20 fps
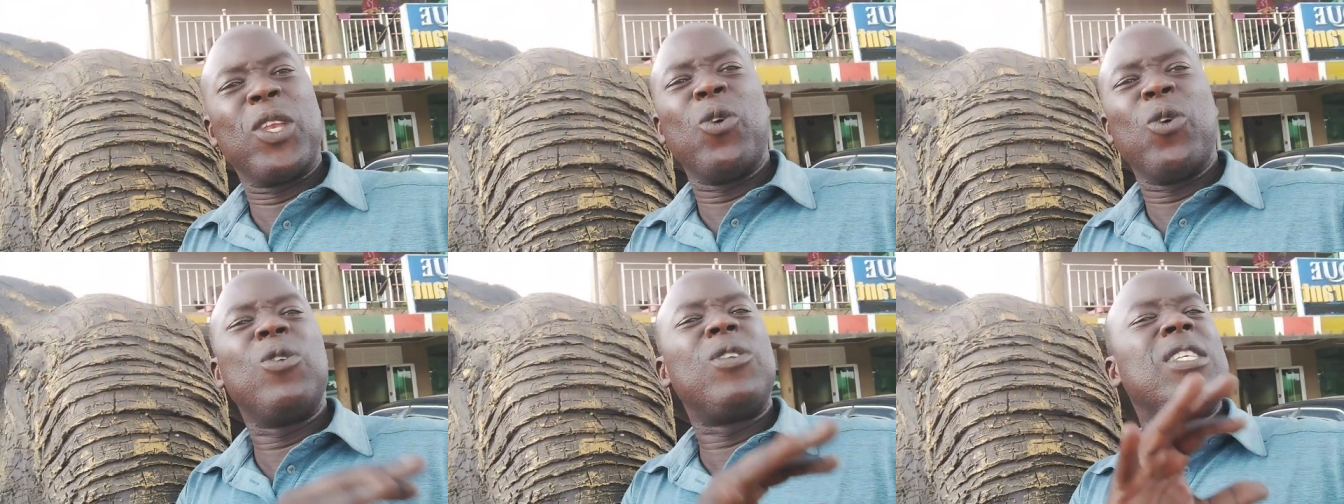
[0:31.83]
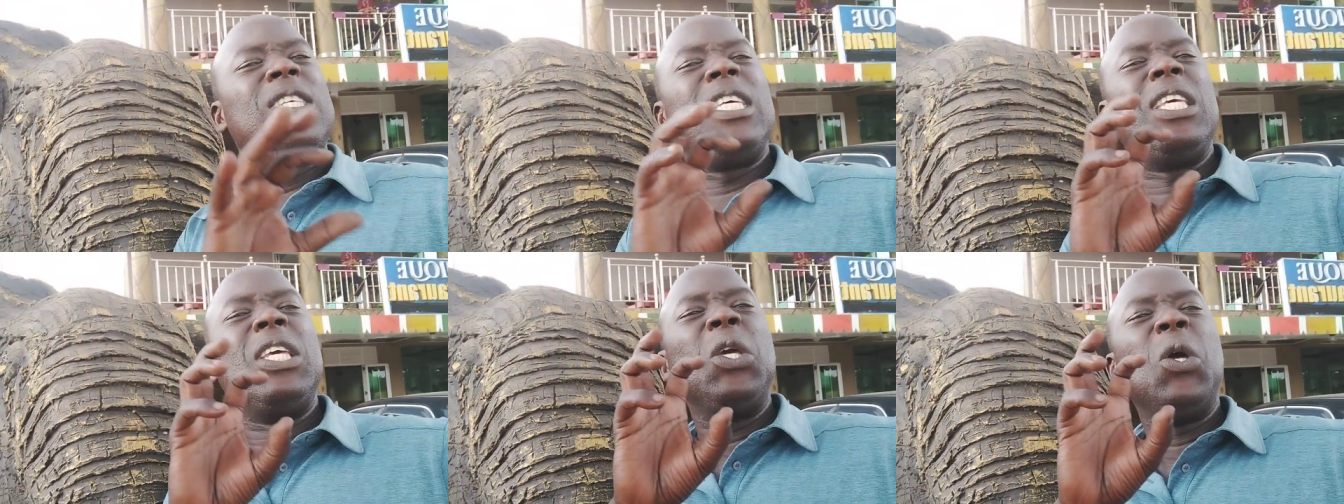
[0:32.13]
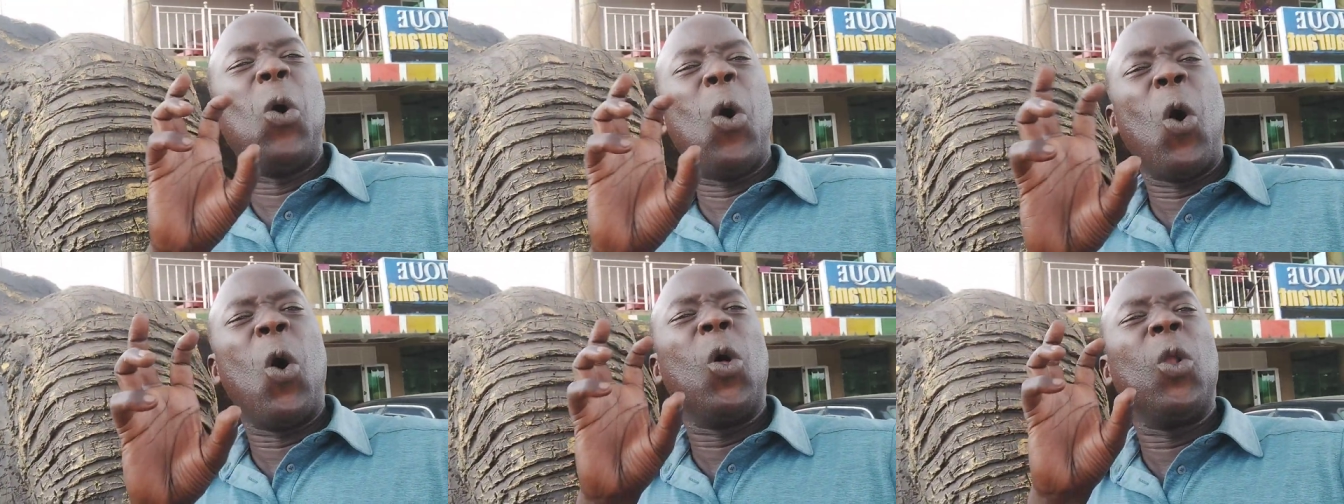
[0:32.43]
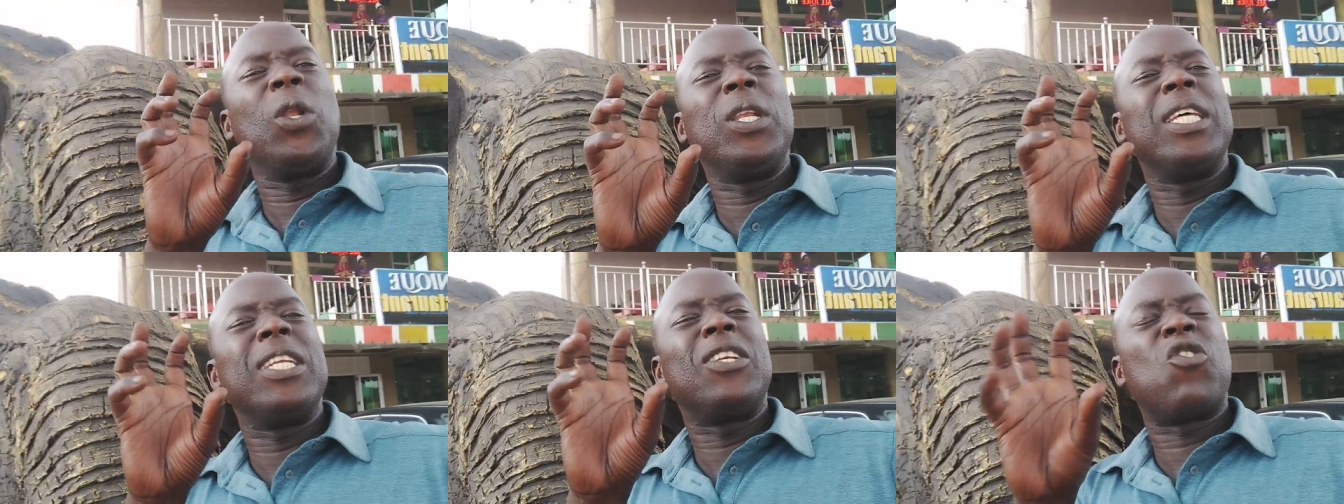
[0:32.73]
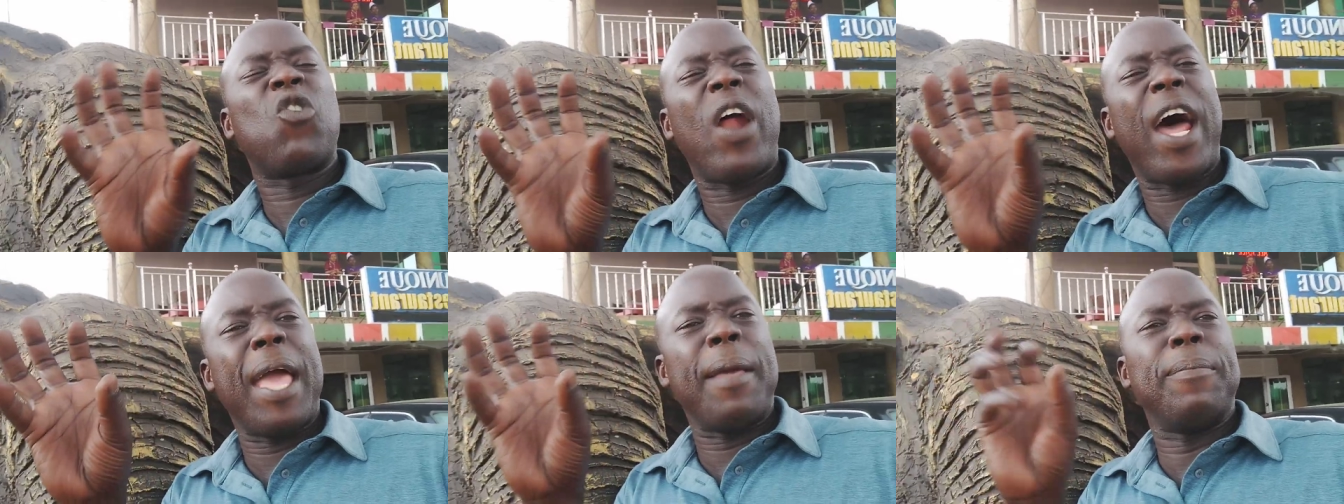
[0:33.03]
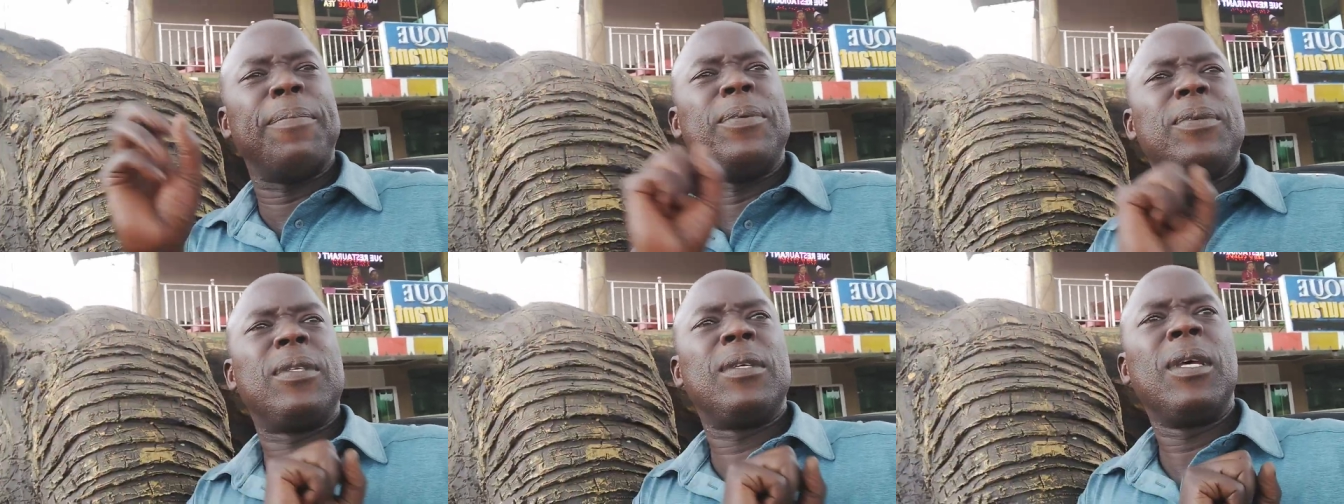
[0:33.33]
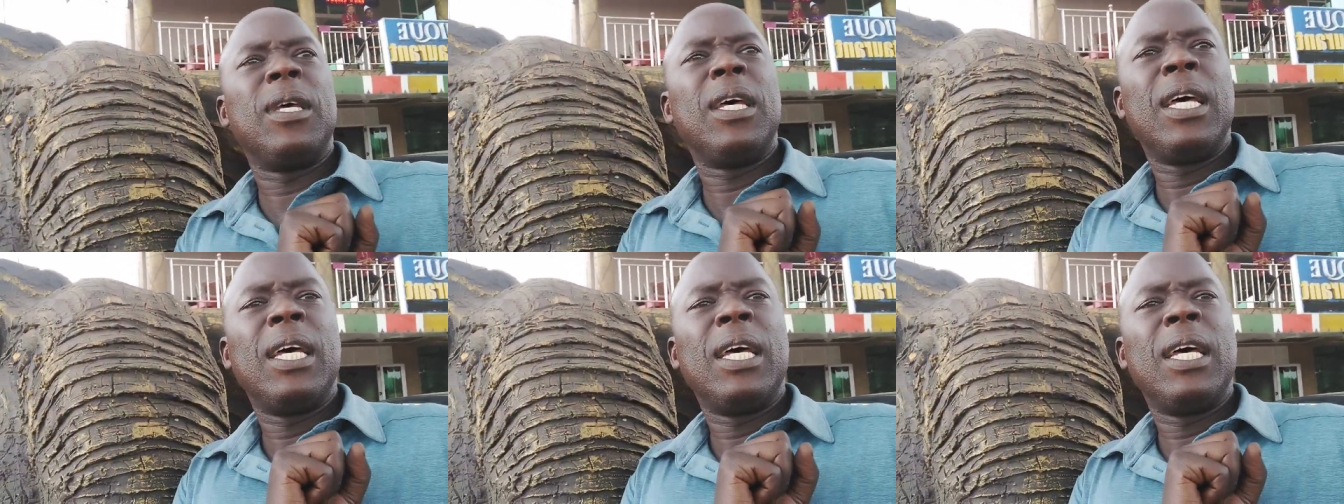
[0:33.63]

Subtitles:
You'd see all the tribes.